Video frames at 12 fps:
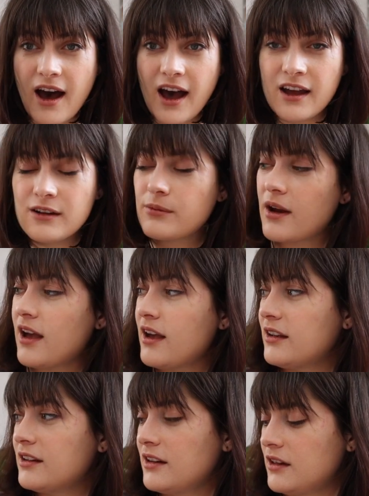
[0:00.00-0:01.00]
I
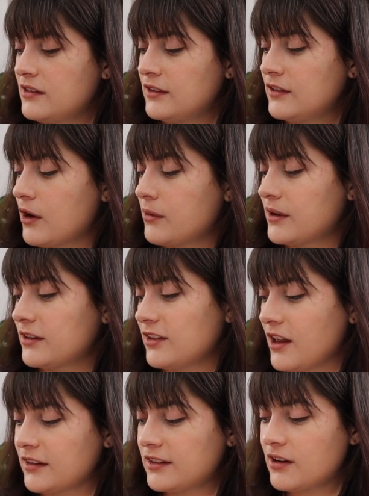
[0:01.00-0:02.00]
read The Star
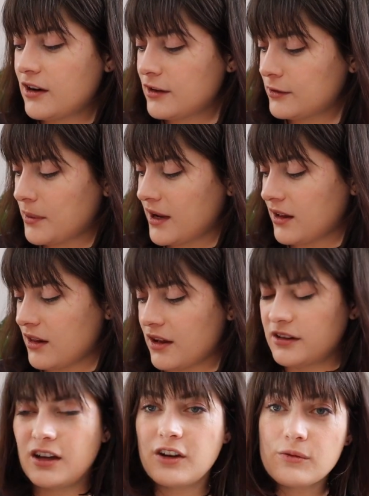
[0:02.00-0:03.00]
Wars Lost Stars by
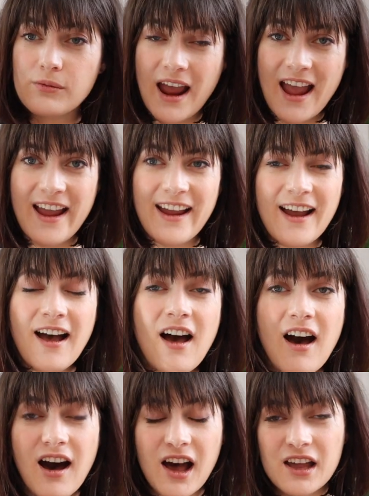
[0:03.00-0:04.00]
Claudia Gray.
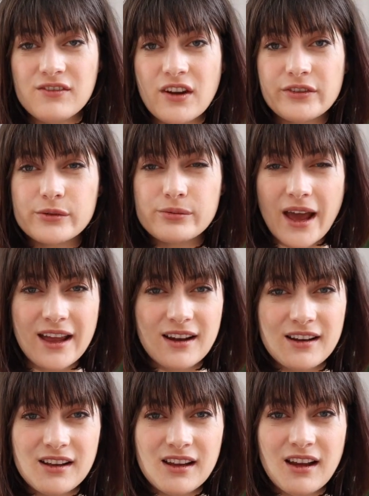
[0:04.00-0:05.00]
I've never read
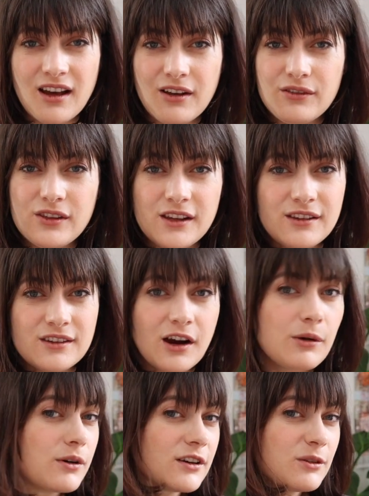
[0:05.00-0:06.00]
any of the
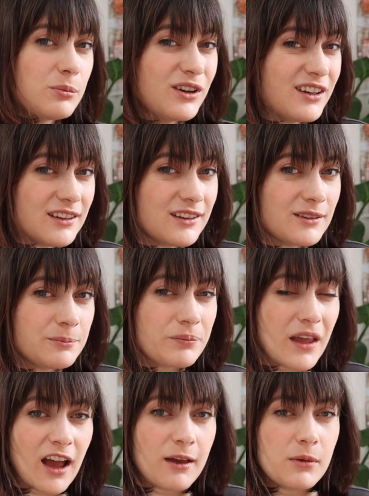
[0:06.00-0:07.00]
Star Wars books.
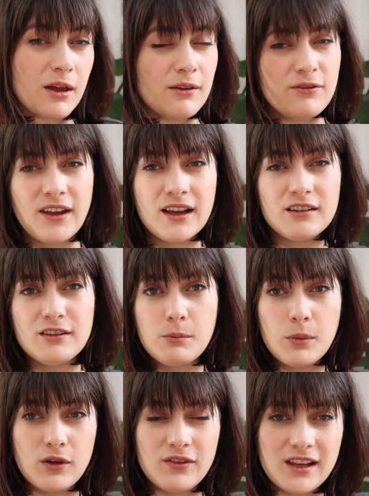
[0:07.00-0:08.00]
I'm a fan of the
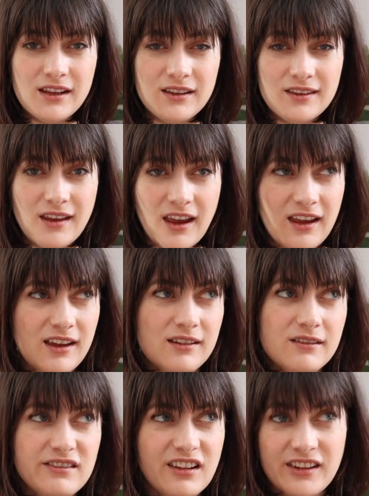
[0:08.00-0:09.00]
movies
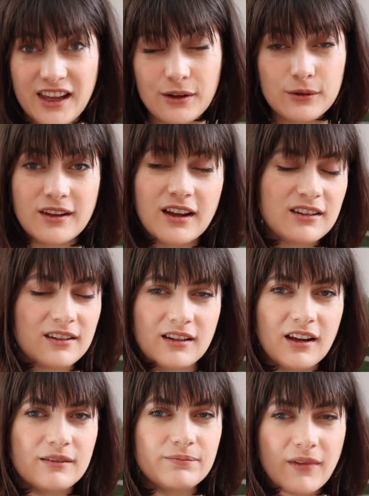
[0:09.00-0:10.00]
and the Lego sets
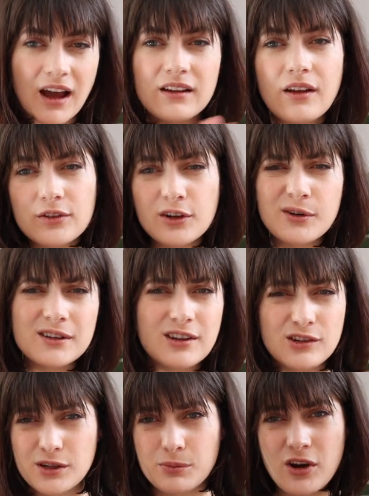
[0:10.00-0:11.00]
and I, I love Star Wars.
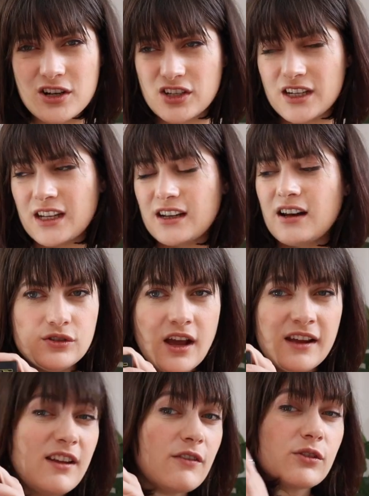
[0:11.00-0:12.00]
I grew up watching it.
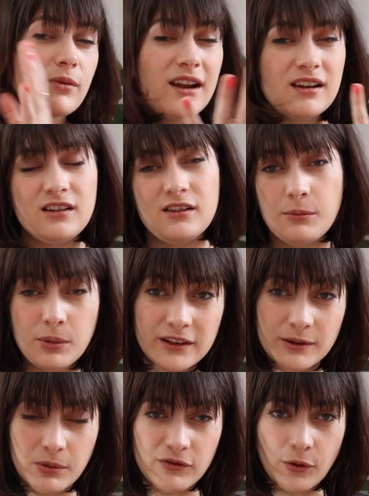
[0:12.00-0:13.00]
I, I never read any of the
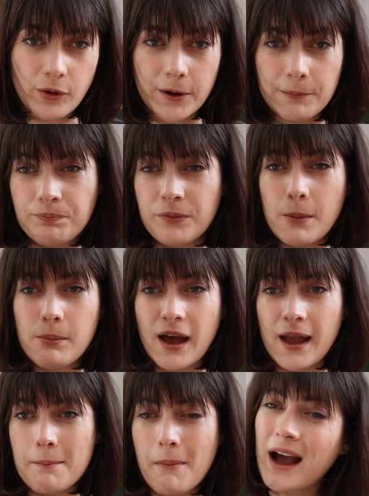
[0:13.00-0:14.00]
books before,
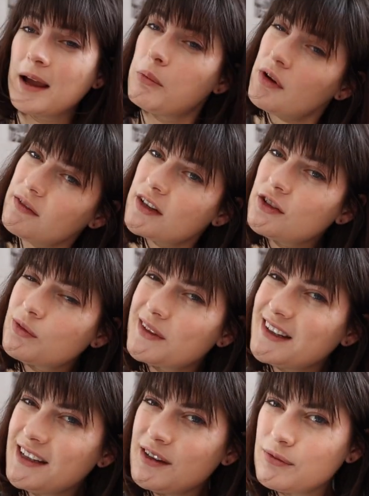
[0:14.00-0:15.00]
but my boyfriend's
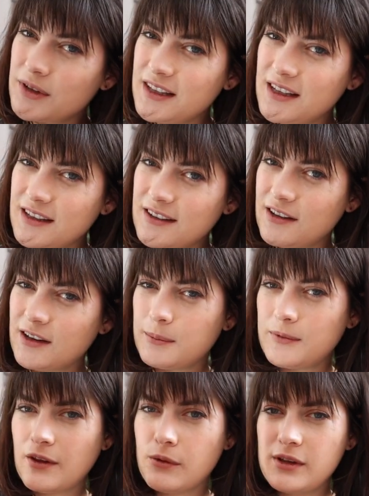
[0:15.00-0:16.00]
really, really into
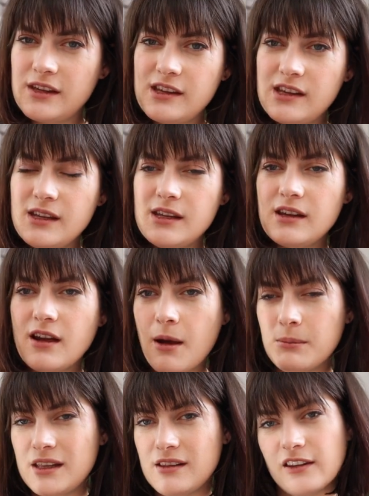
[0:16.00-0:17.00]
them. So he
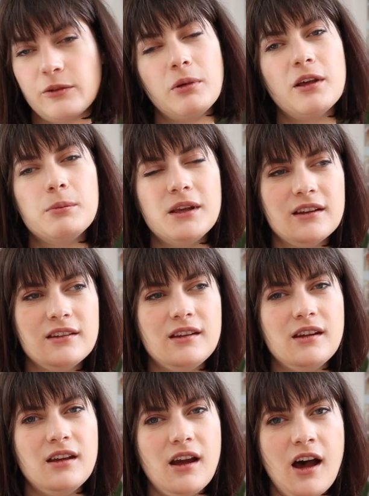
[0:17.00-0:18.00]
got me this book
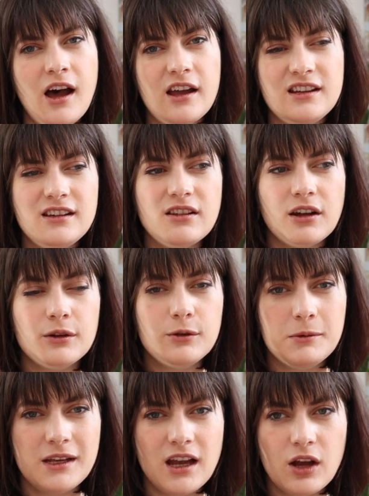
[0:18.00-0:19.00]
because uh, he thought it
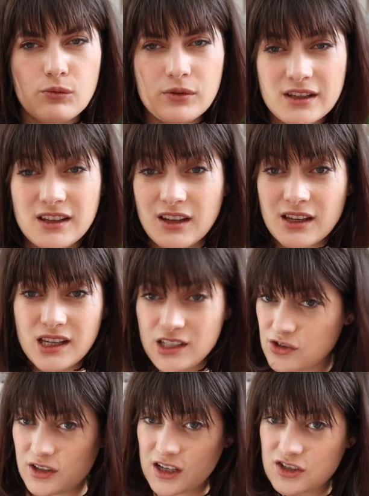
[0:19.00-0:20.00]
would be a really good
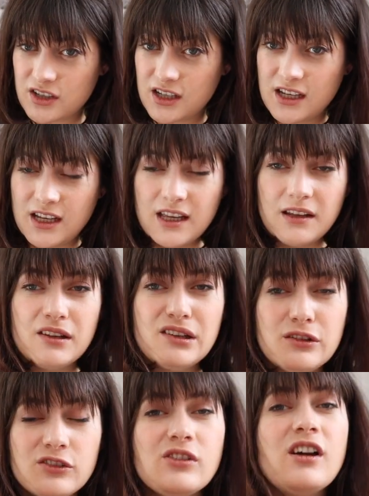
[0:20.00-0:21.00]
introductory
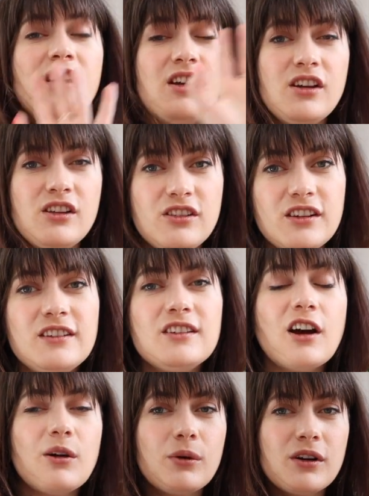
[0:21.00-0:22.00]
into the
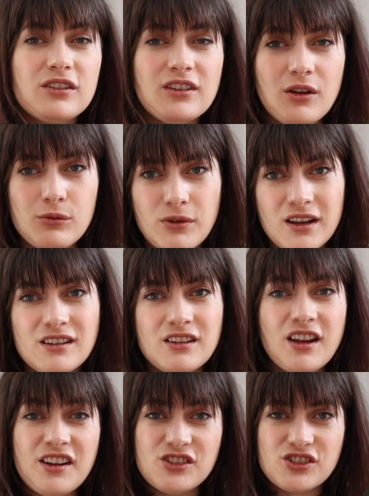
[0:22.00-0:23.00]
Star Wars
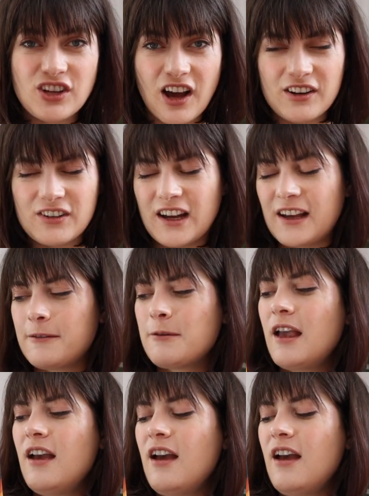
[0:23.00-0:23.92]
written genre.